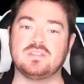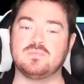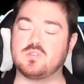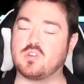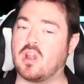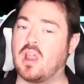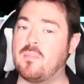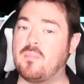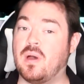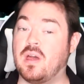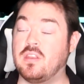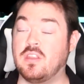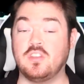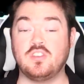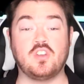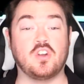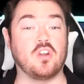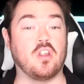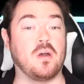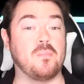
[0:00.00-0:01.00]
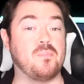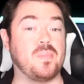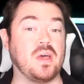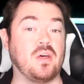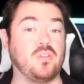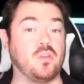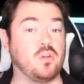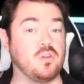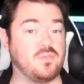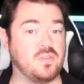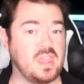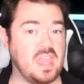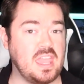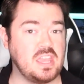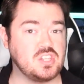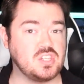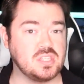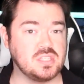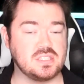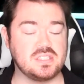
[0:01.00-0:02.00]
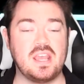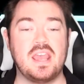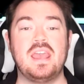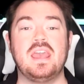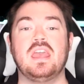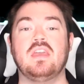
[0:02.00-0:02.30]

subscribe button and turn on bell notifications.